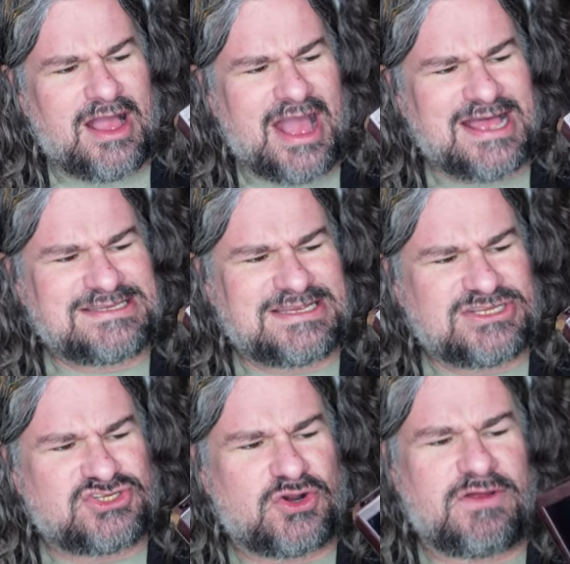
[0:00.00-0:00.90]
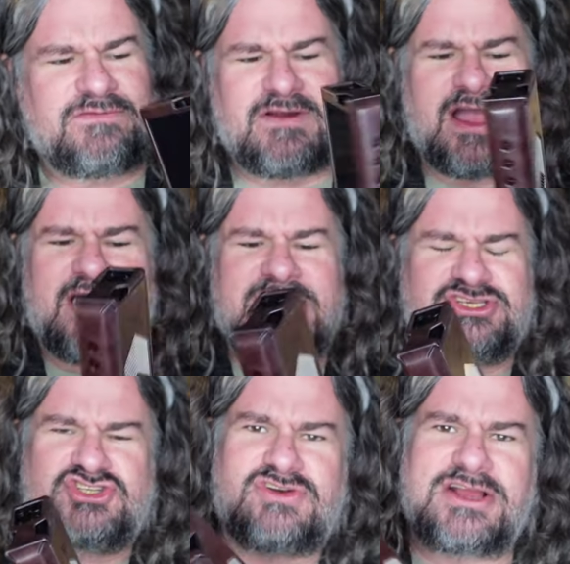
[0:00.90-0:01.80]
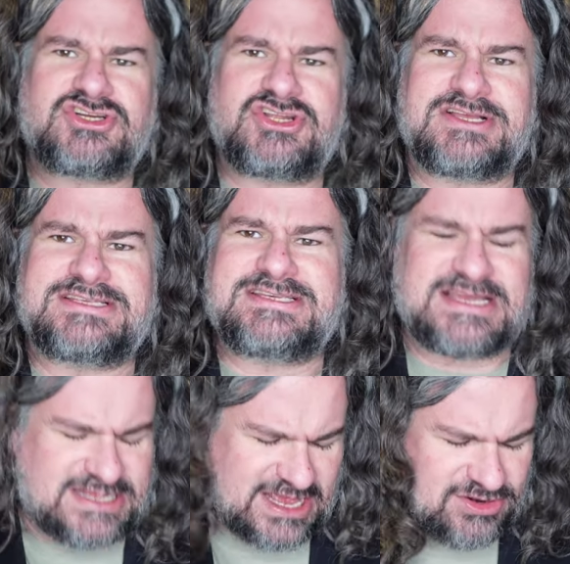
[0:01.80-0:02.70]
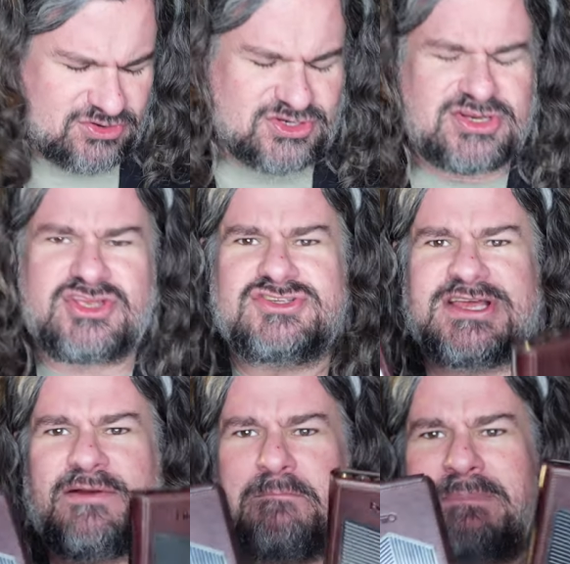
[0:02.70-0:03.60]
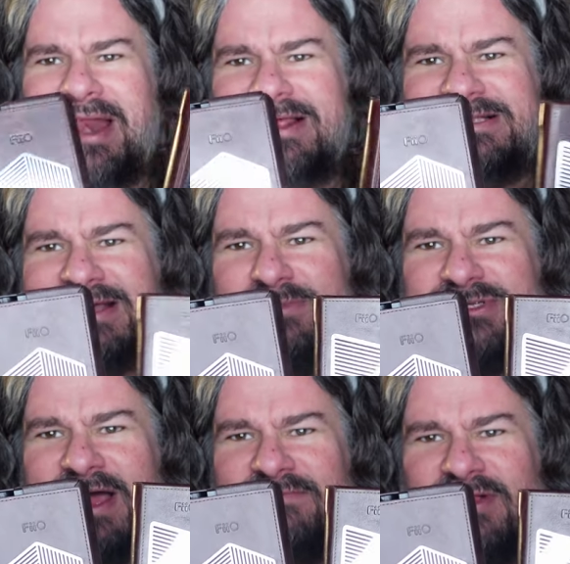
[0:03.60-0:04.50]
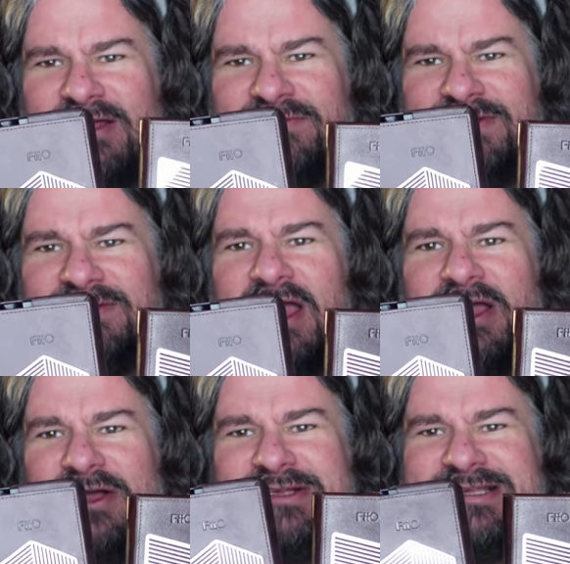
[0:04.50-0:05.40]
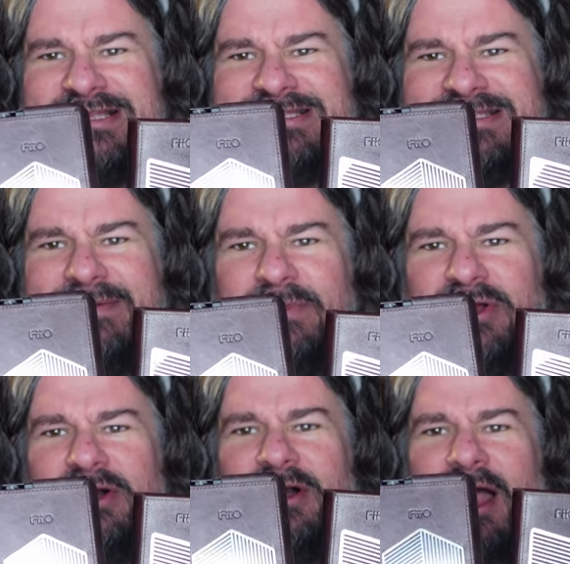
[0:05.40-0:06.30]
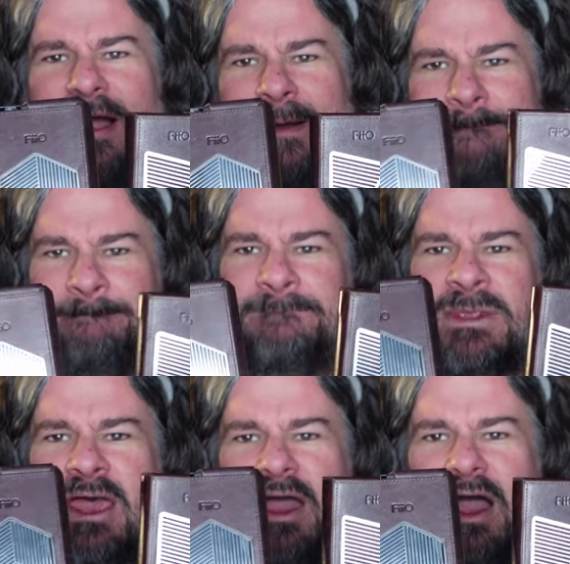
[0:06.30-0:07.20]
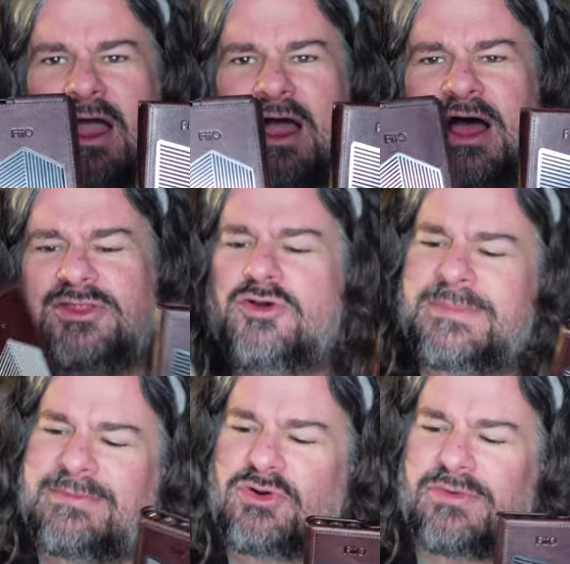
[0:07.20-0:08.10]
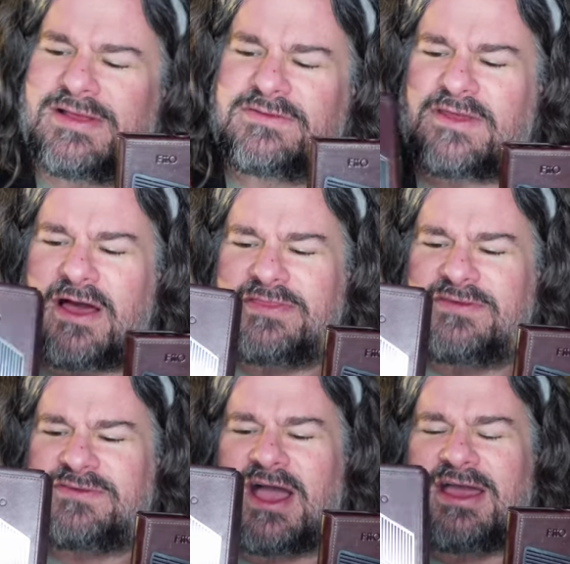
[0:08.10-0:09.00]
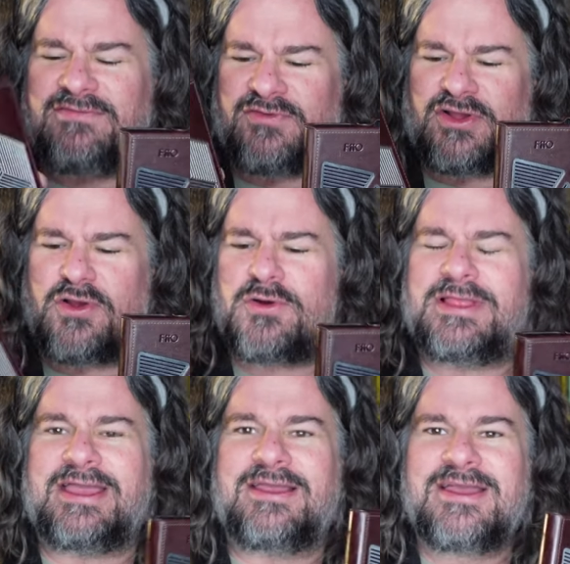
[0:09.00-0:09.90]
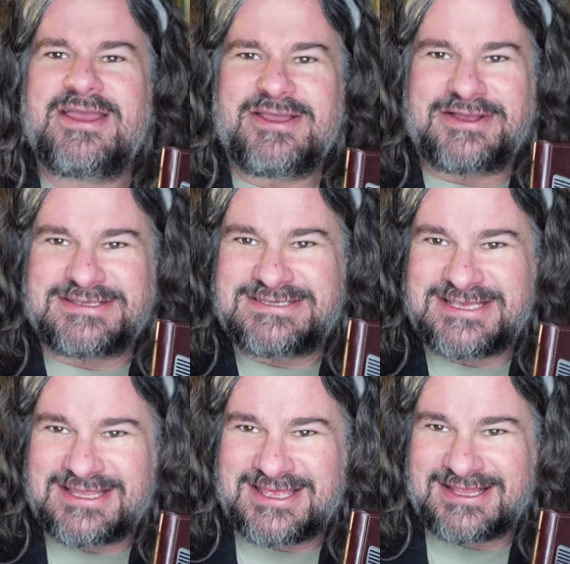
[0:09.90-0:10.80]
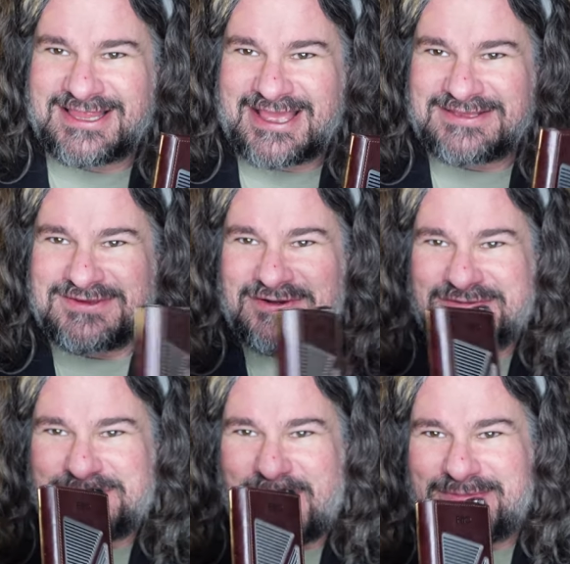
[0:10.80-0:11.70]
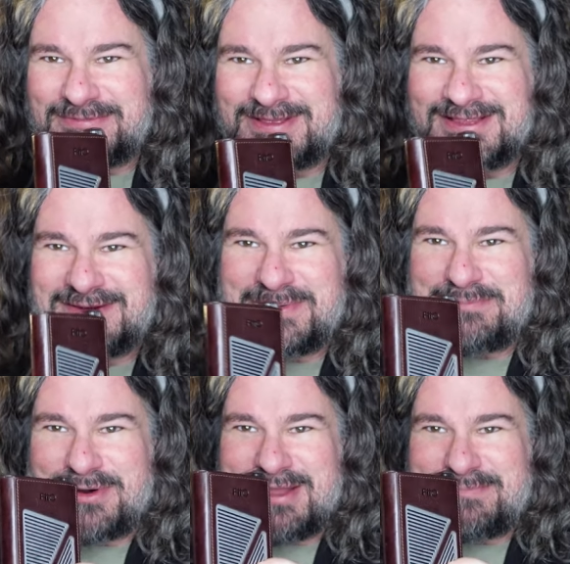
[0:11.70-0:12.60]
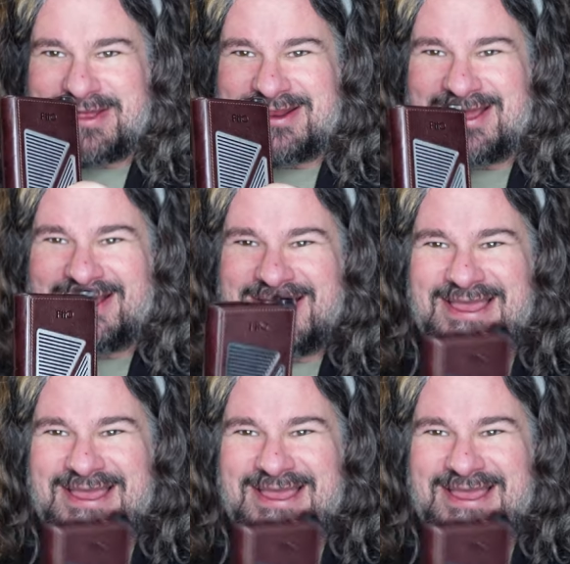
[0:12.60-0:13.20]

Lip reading: is structured, you can see it using many of the same design philosophies. You can see the similar aluminum grills on the side for cooling. You can see the light sort of is probably a little bit bright, but